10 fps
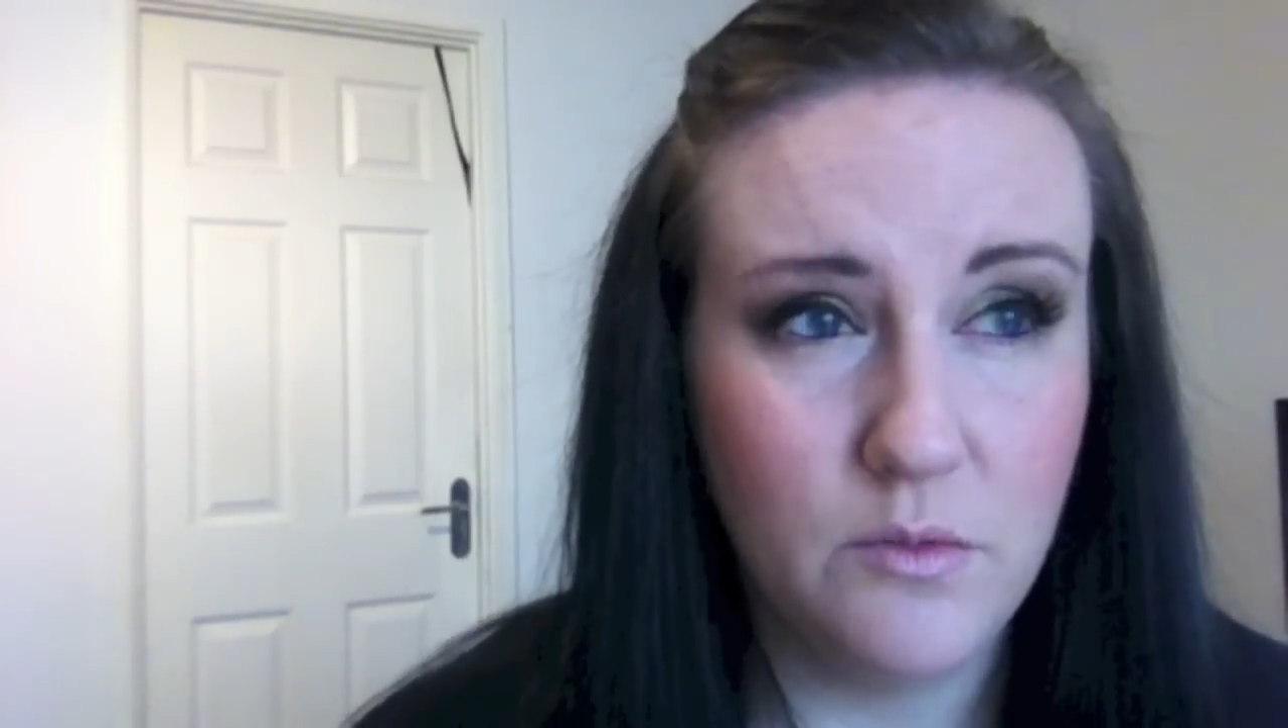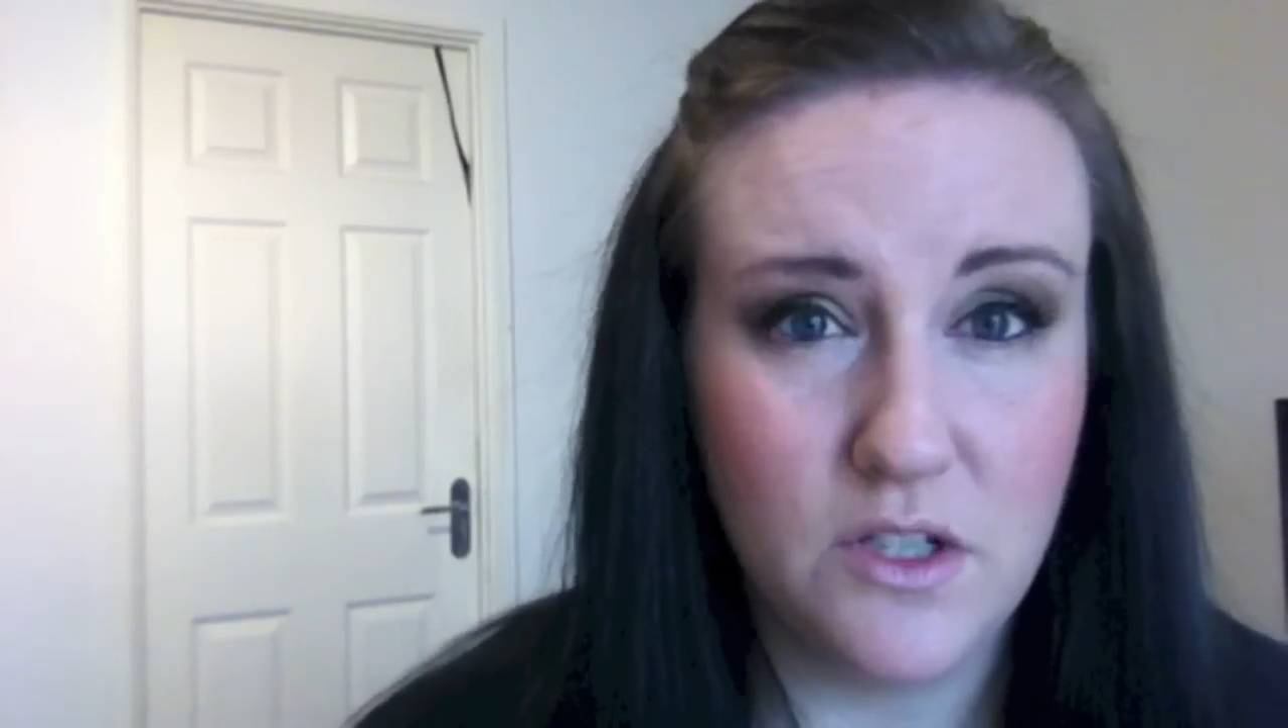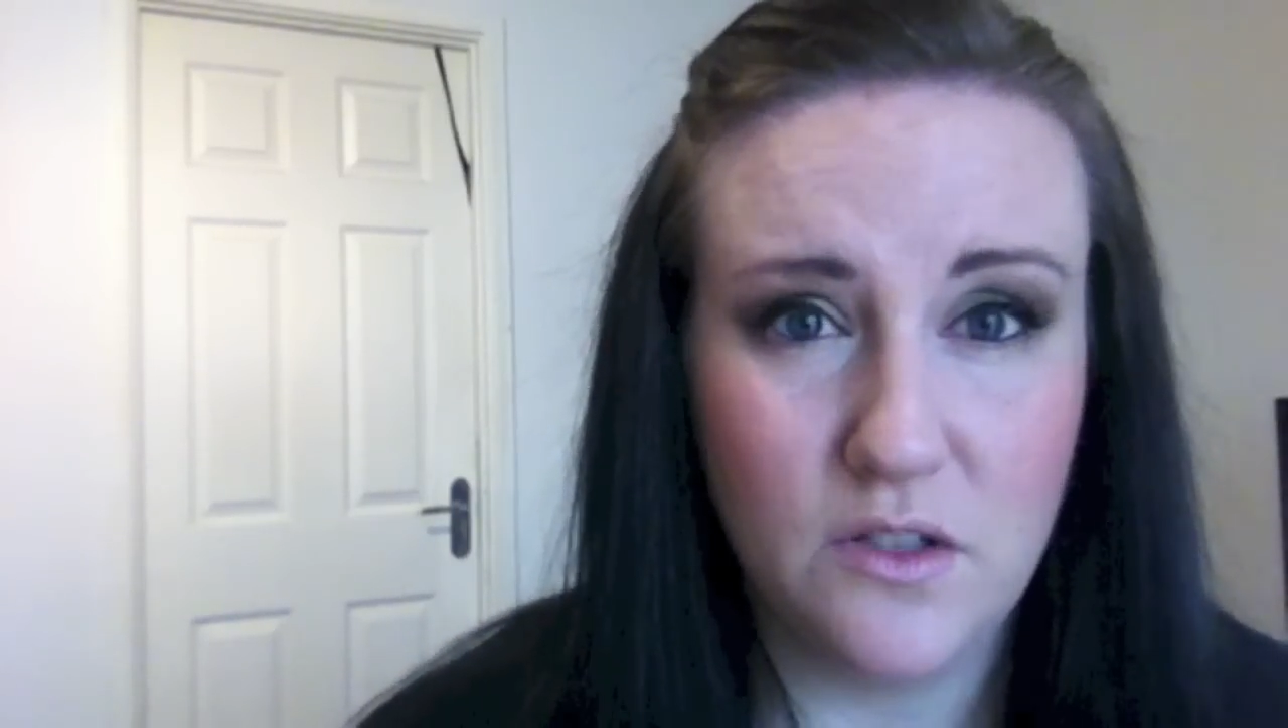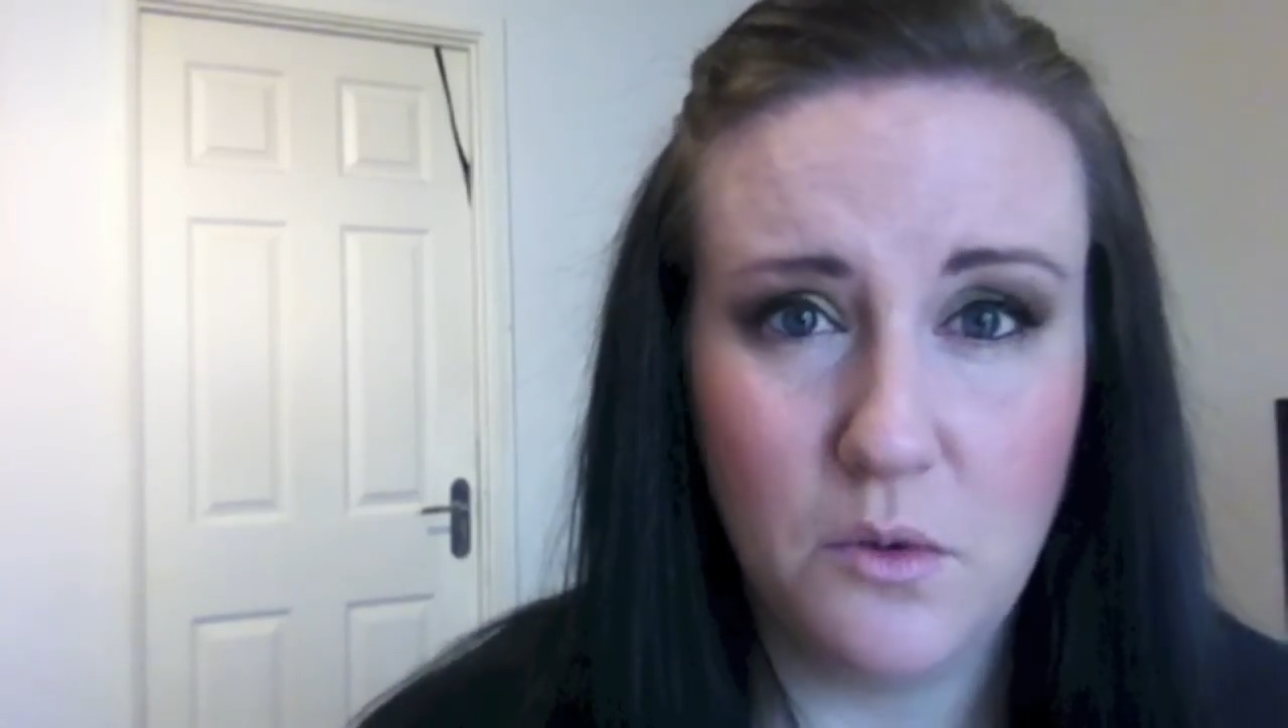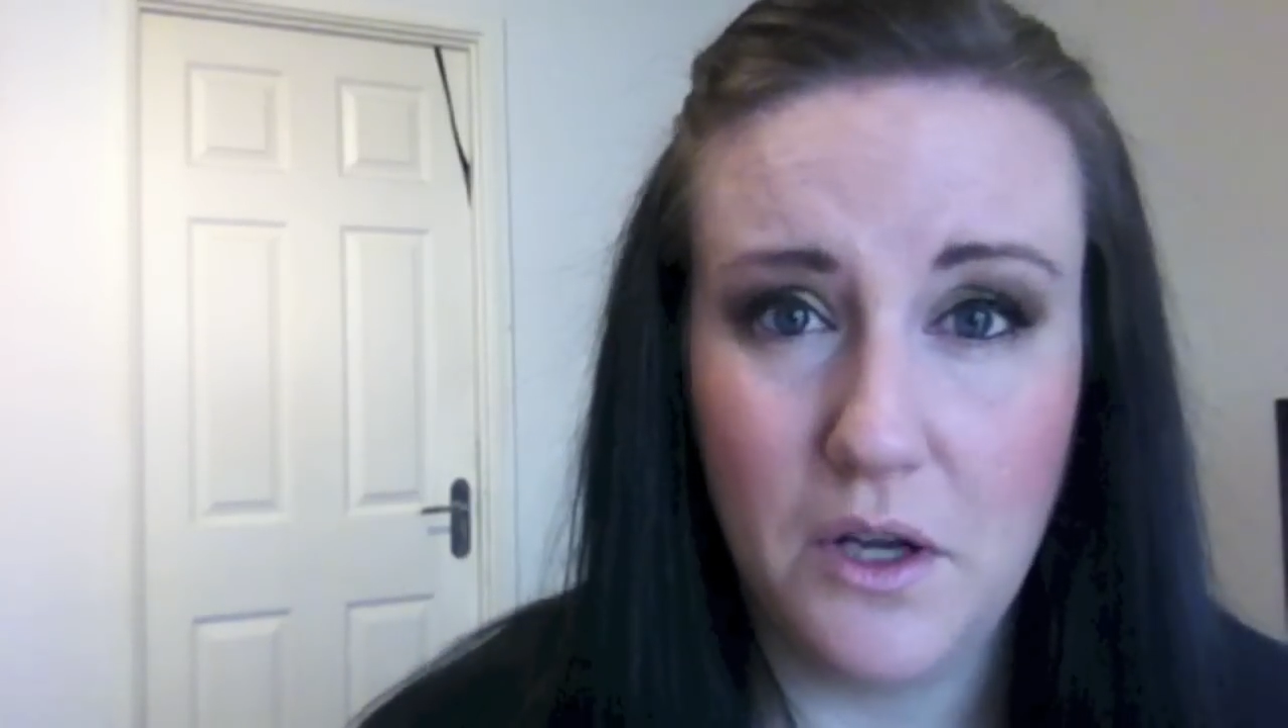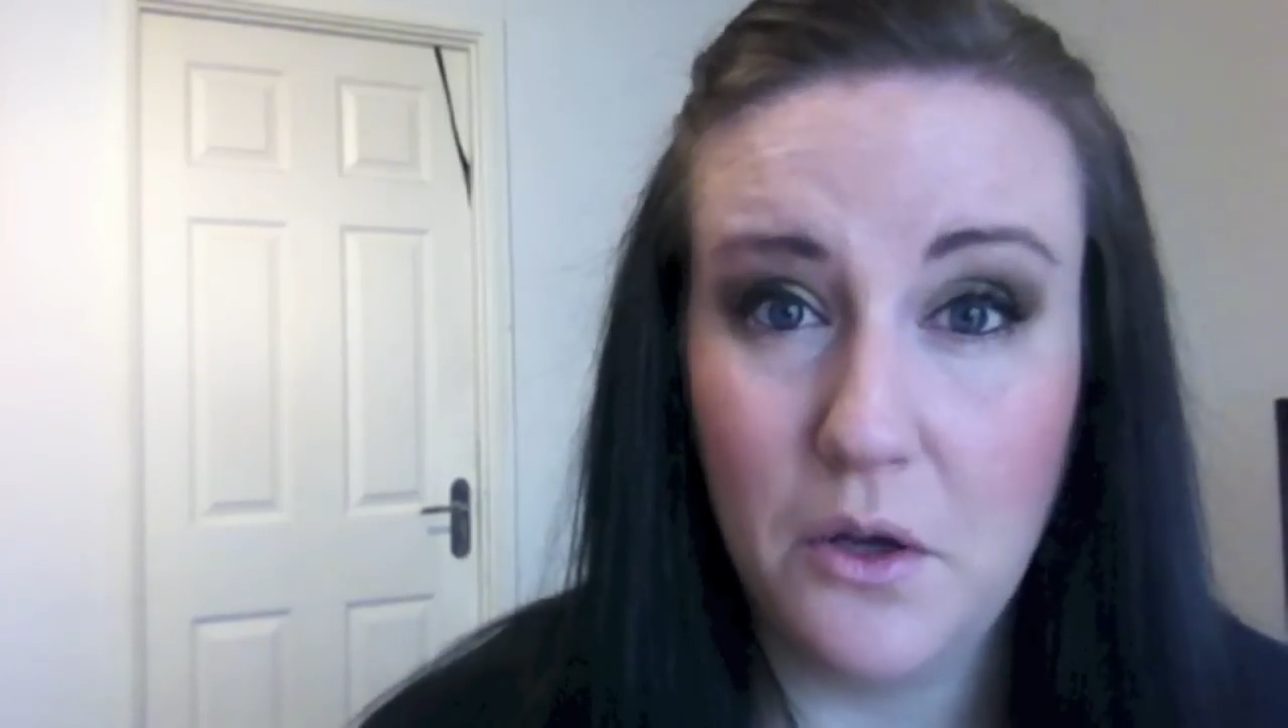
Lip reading: which is quite